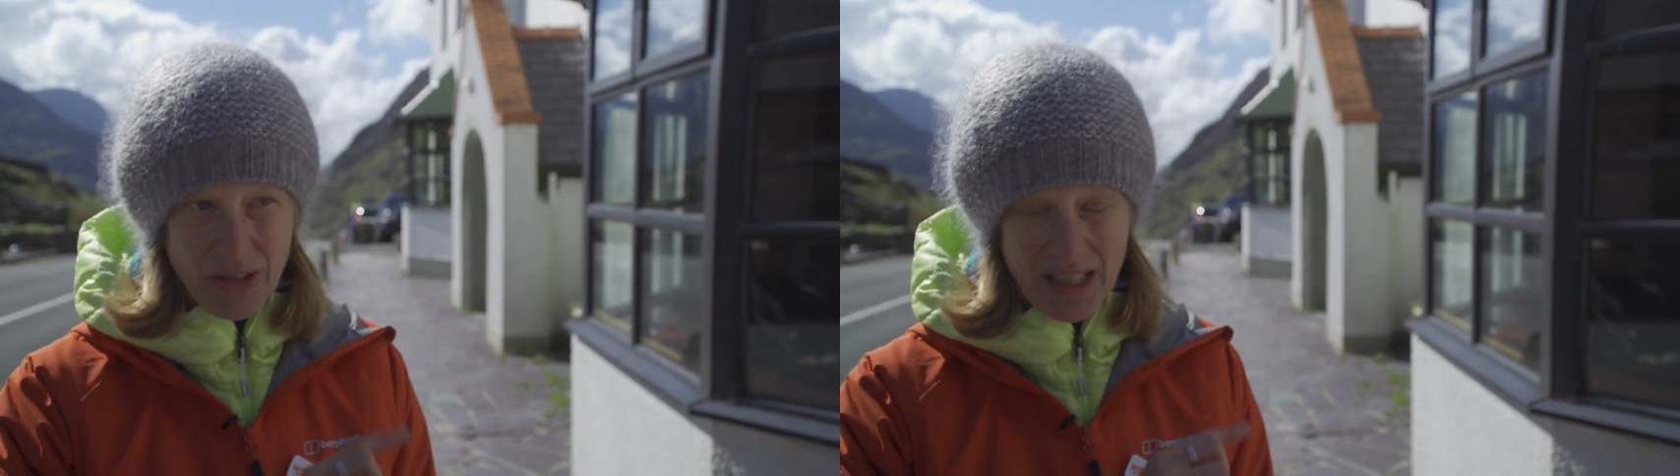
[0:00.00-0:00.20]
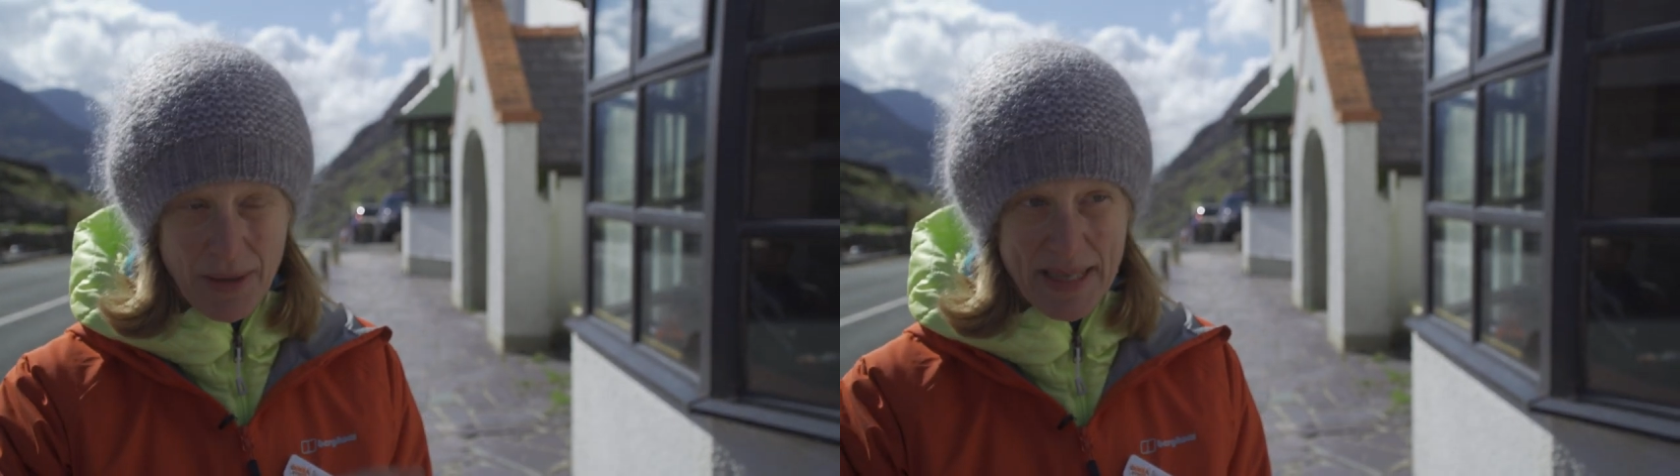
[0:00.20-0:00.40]

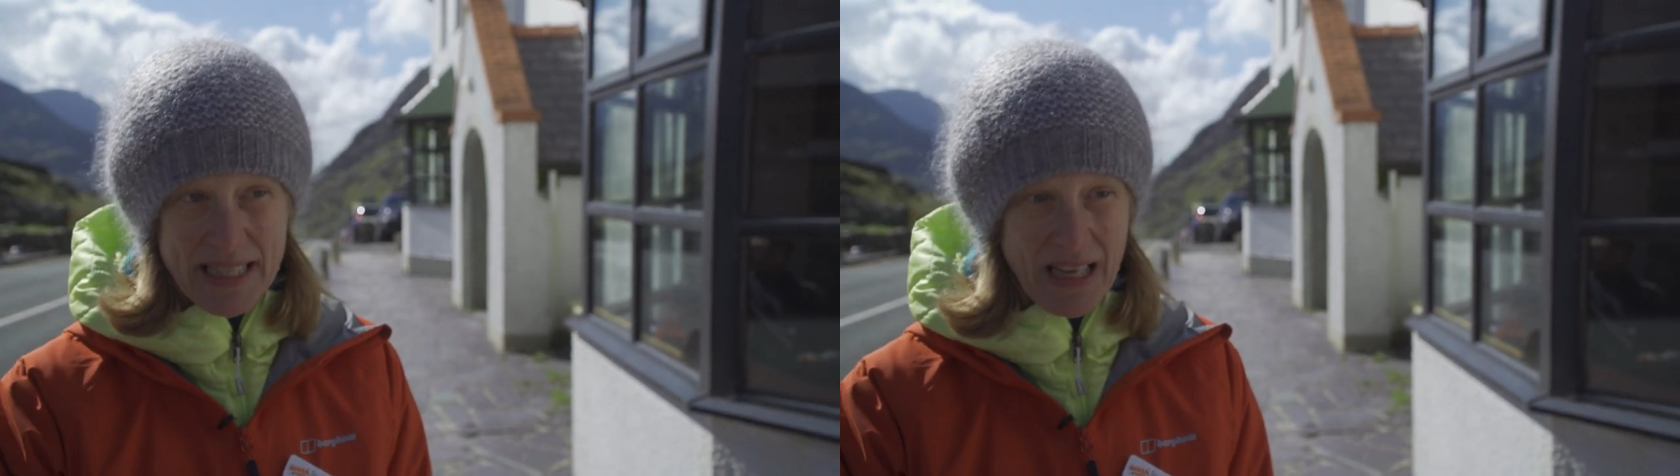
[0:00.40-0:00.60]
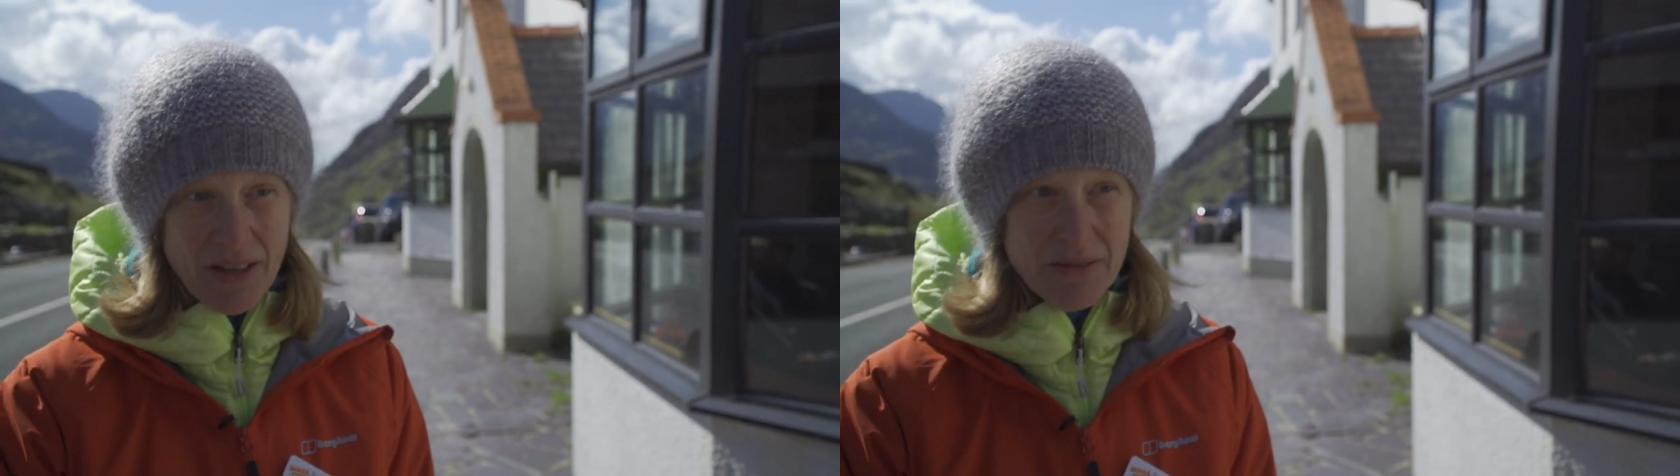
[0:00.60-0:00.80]
and coming
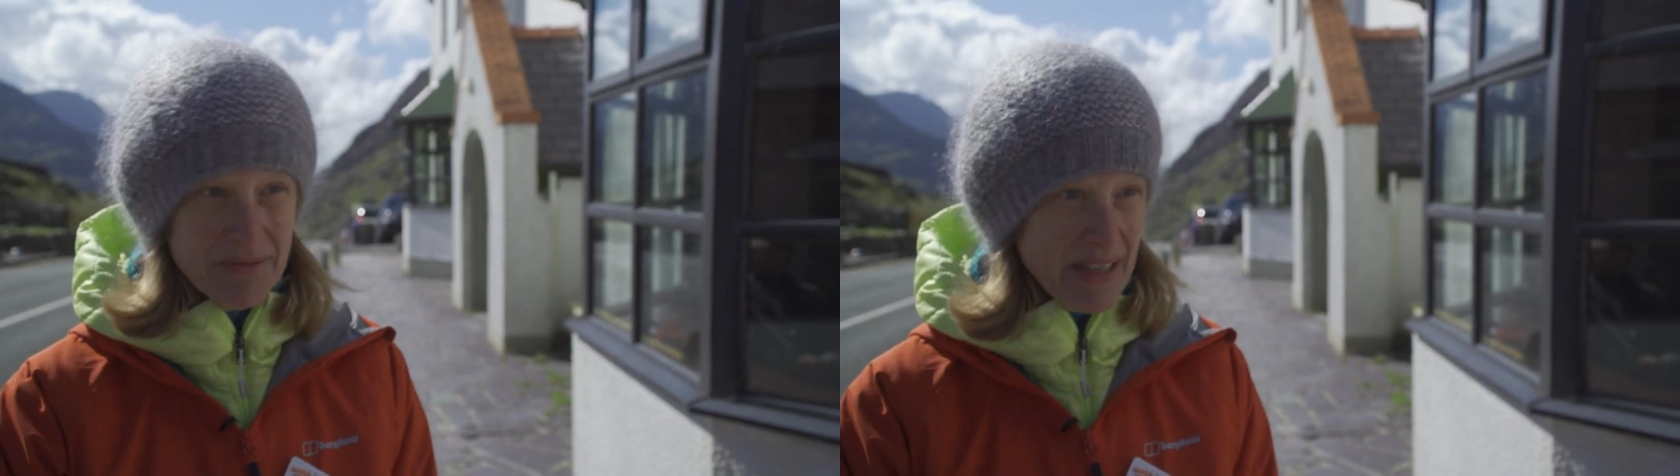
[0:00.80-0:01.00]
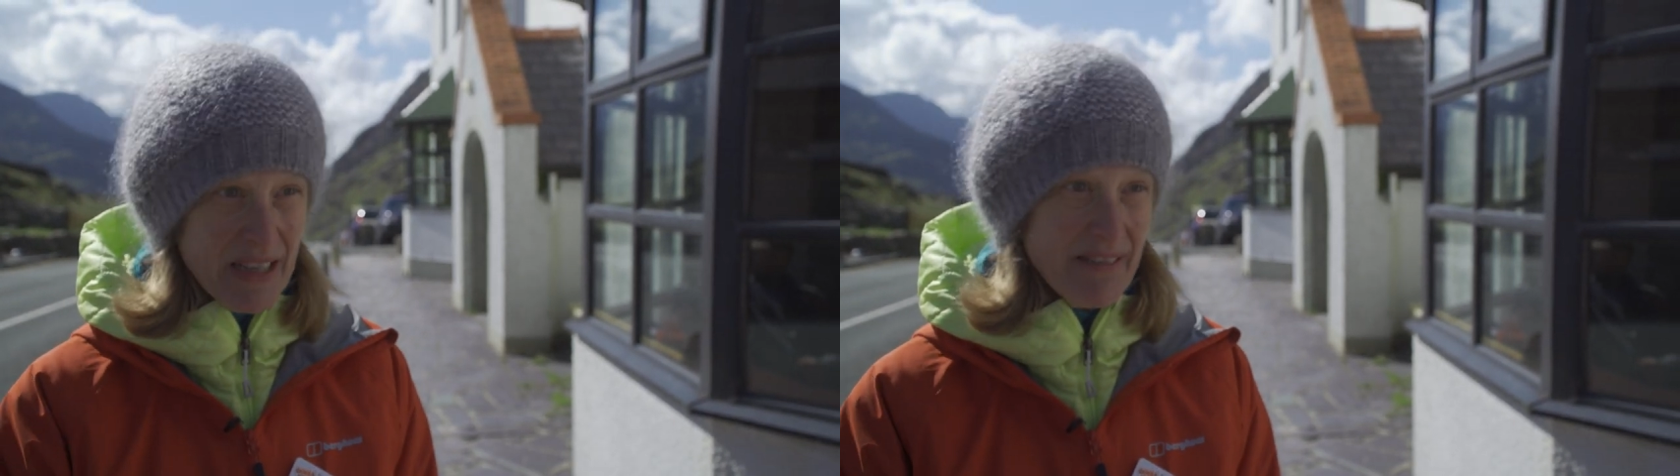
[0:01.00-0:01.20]

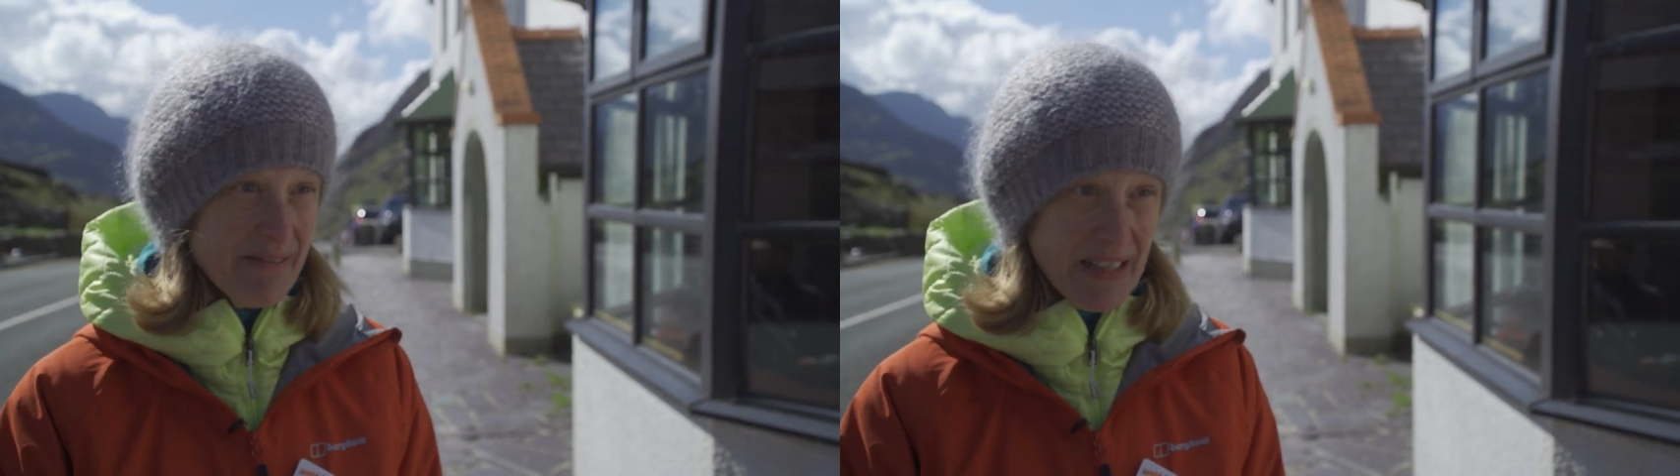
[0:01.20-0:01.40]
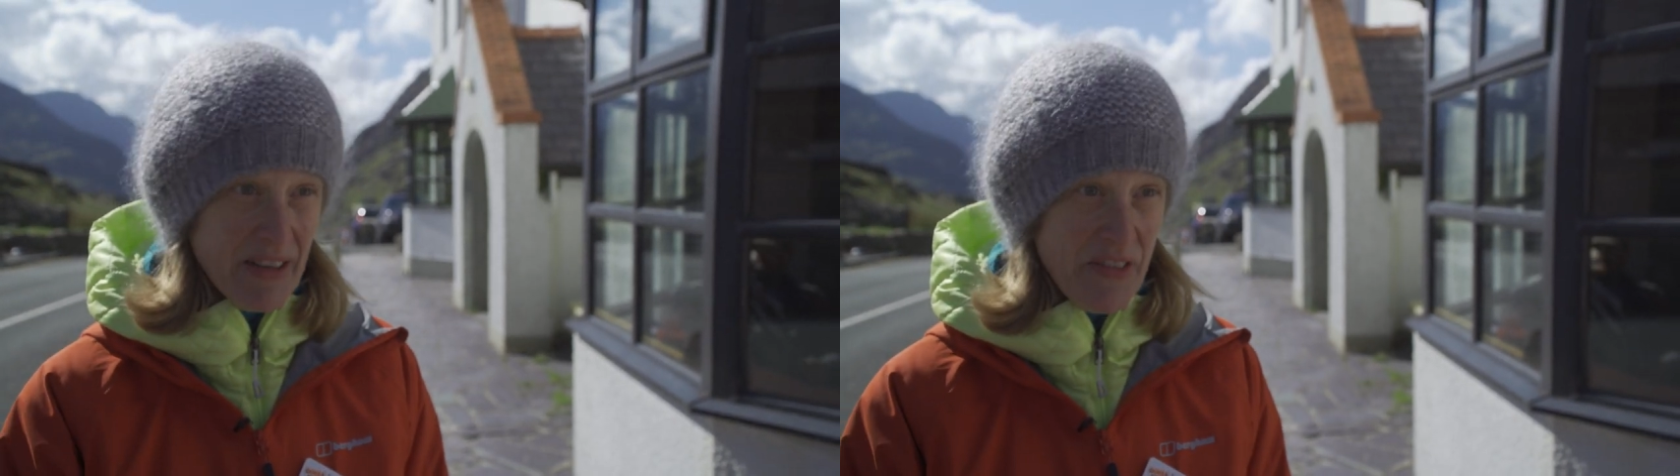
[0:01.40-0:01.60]
down, they're,
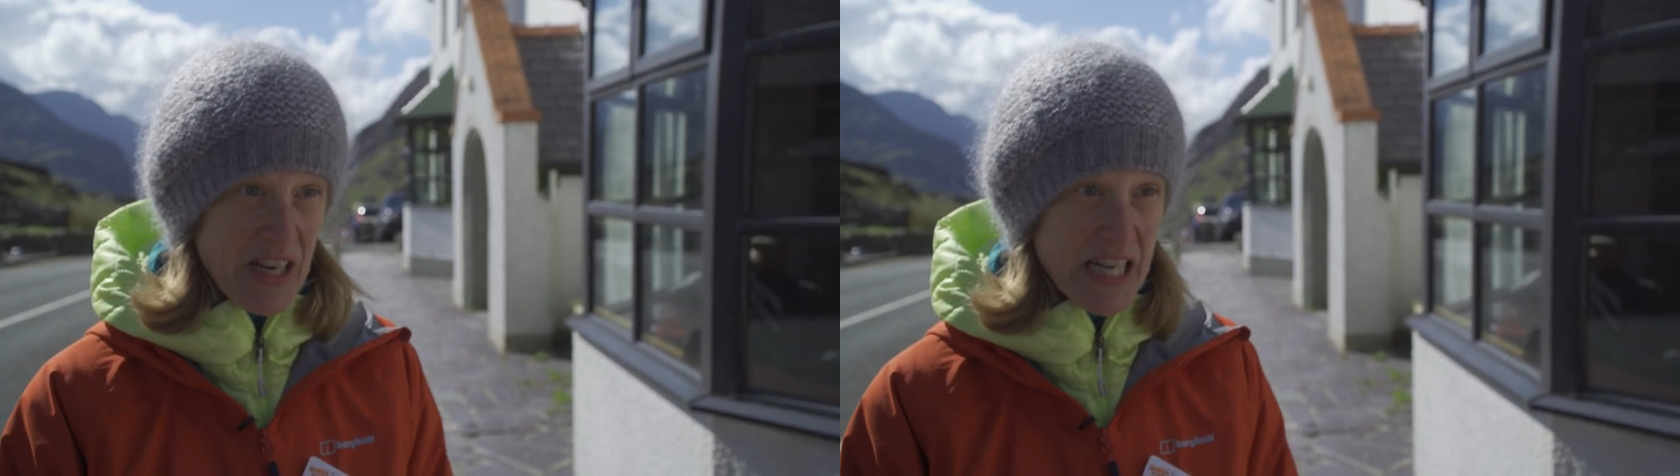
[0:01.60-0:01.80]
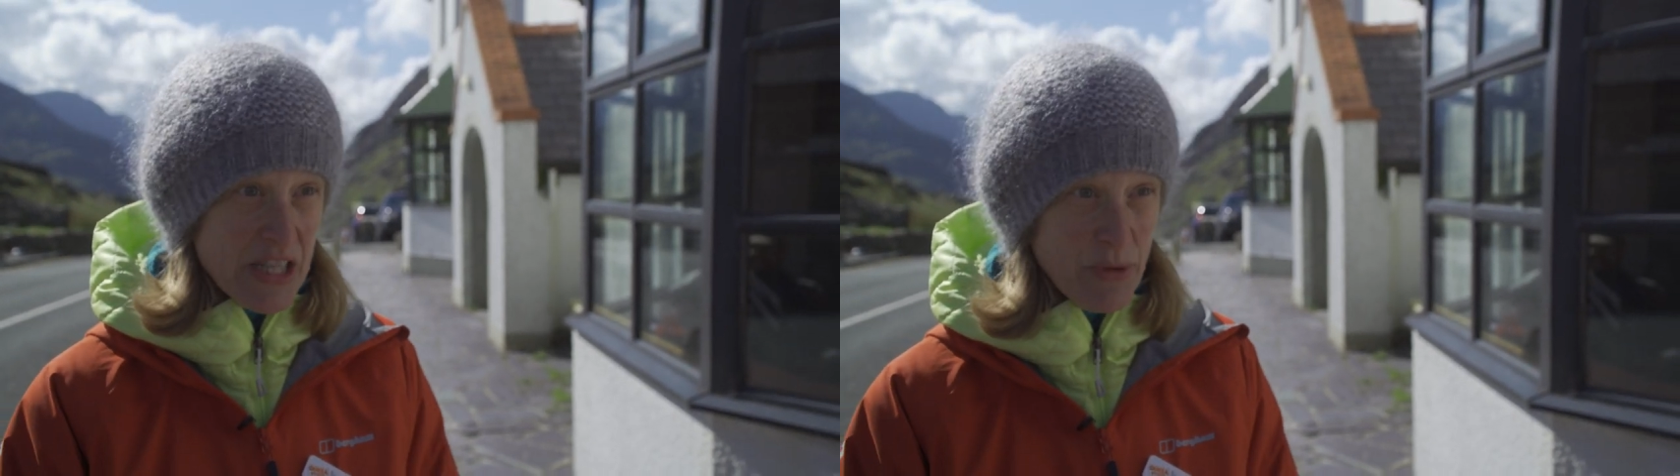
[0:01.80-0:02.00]
they're finished.